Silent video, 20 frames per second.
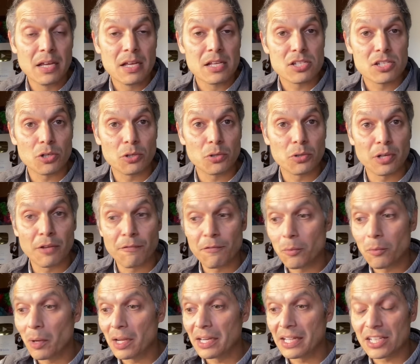So if
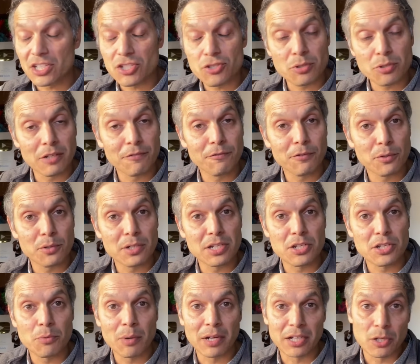you want to get street food
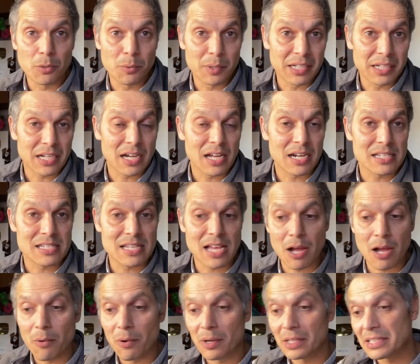and you want to go into
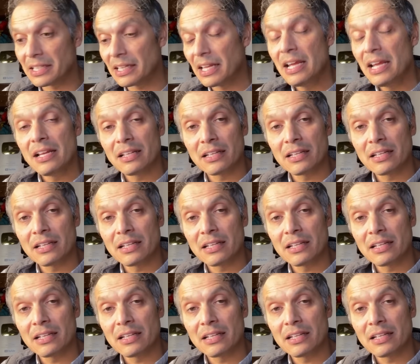Kanazawa,